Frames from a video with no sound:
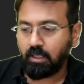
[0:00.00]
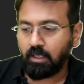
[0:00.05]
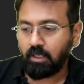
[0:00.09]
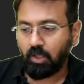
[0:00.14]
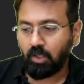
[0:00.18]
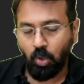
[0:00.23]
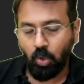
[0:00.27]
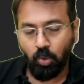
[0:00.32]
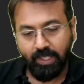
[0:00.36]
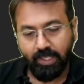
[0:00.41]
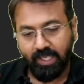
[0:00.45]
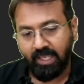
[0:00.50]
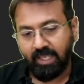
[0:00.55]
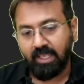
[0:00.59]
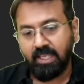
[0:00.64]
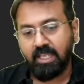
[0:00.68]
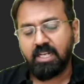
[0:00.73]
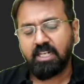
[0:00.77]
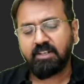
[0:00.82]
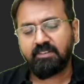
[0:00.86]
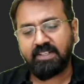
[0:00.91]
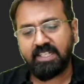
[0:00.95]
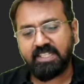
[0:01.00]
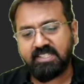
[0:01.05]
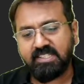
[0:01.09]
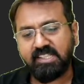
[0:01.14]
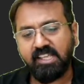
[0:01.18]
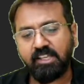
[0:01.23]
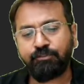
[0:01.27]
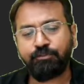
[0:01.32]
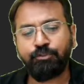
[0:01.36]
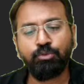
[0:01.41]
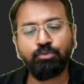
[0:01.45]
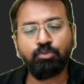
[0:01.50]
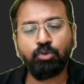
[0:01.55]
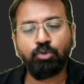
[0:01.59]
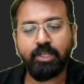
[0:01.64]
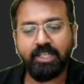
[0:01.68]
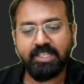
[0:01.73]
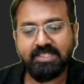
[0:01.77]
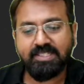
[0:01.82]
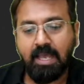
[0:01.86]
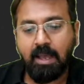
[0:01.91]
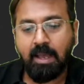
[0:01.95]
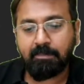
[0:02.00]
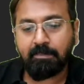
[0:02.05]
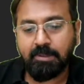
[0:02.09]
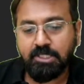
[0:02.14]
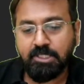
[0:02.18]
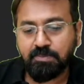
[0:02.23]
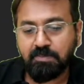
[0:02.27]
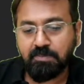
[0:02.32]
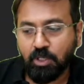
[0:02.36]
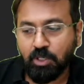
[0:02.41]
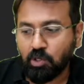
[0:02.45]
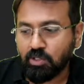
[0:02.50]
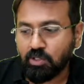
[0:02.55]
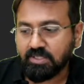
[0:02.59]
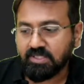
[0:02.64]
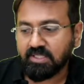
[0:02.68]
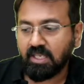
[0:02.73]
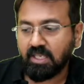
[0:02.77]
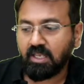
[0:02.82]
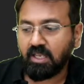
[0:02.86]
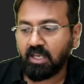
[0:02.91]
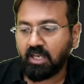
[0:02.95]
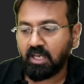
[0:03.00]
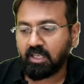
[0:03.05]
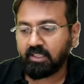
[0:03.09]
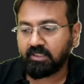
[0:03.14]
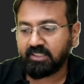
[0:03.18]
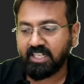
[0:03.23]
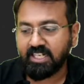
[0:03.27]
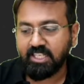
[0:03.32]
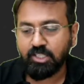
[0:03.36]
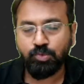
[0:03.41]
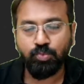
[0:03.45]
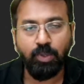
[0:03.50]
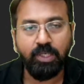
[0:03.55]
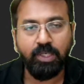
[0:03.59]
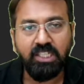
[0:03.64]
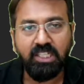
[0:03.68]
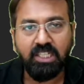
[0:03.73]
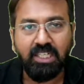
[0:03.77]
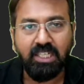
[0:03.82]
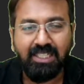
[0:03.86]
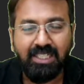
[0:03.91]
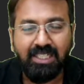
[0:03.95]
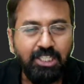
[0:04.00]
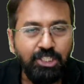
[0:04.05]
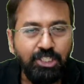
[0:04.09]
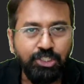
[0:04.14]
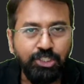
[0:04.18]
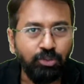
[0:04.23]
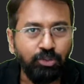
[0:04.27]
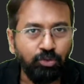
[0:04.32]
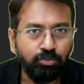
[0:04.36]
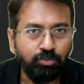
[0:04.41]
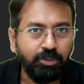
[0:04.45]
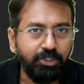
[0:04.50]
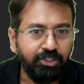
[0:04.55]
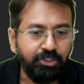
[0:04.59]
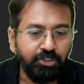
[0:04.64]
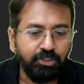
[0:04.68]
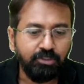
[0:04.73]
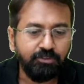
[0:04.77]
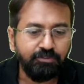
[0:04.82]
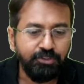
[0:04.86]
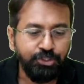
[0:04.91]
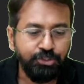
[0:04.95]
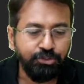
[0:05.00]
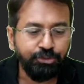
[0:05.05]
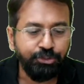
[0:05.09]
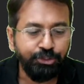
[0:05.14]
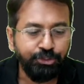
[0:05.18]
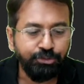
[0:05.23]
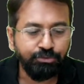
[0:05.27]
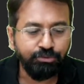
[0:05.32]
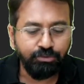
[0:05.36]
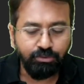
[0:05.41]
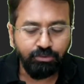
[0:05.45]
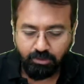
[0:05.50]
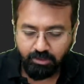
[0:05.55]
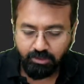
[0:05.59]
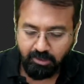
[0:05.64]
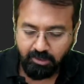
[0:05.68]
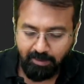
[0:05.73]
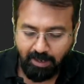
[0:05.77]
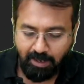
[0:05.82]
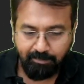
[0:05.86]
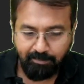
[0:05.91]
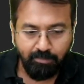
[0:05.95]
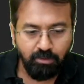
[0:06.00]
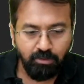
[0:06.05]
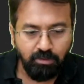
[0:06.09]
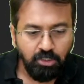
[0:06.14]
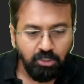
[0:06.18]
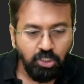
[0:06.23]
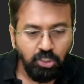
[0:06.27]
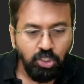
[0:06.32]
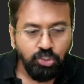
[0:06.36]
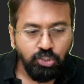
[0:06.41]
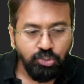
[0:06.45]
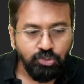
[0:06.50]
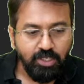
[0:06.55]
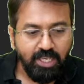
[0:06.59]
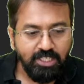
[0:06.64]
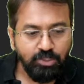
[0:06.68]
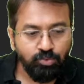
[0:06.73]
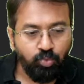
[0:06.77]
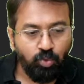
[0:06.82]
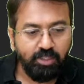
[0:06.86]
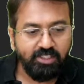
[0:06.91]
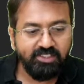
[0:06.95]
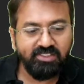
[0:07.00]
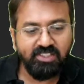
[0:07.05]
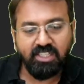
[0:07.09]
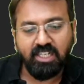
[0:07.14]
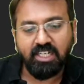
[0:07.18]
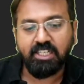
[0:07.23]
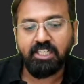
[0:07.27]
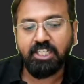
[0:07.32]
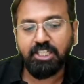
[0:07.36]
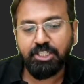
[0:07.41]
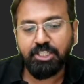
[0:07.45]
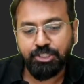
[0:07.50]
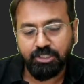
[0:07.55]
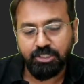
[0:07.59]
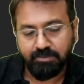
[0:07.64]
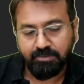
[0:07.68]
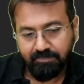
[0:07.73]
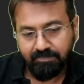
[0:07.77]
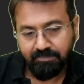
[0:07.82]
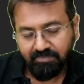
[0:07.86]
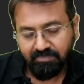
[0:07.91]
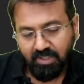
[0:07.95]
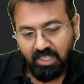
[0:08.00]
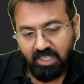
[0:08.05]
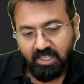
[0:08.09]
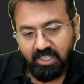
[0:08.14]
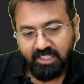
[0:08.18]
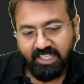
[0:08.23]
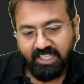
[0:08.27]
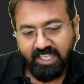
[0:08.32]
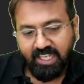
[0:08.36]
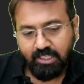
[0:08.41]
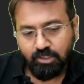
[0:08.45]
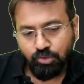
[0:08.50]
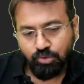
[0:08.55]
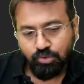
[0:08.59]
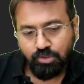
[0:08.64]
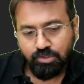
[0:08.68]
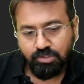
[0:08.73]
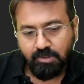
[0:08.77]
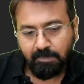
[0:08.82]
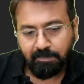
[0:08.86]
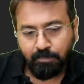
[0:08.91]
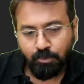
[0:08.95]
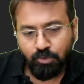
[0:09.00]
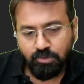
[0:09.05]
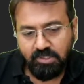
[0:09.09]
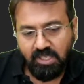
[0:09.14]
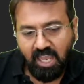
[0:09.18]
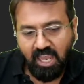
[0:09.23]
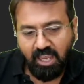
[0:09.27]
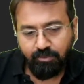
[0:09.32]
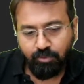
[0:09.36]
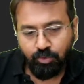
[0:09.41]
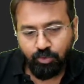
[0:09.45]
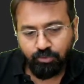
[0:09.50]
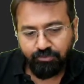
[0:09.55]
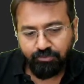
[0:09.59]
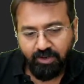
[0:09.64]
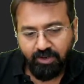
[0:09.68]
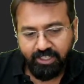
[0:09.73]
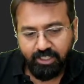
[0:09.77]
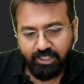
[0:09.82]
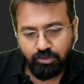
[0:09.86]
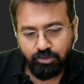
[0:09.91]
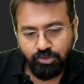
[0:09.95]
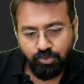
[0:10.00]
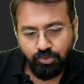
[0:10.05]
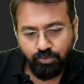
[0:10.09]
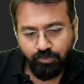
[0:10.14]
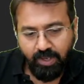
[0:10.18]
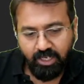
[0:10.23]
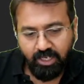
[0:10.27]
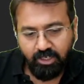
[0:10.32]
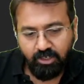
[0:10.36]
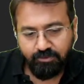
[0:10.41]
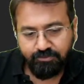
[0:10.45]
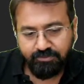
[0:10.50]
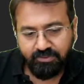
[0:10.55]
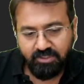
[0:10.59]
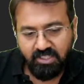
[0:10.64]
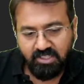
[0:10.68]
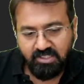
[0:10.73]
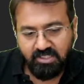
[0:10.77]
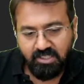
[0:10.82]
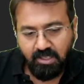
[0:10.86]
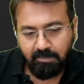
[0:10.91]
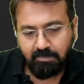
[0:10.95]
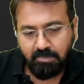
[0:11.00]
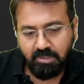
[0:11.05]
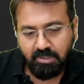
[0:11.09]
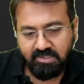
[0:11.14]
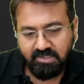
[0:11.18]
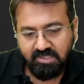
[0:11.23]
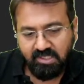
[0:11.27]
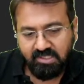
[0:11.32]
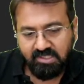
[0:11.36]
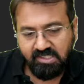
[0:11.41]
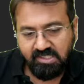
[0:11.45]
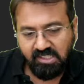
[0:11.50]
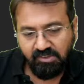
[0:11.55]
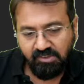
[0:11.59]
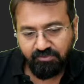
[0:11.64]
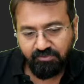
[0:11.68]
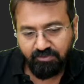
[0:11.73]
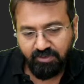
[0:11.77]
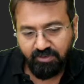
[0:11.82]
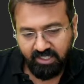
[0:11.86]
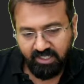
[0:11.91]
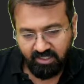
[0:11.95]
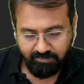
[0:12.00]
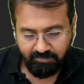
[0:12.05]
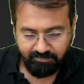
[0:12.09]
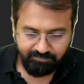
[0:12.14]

Okay, now let's take few more examples because there is one condition over here which you need to remember. So guys, what is the condition? Okay, so suppose I want to find out square of this number 61.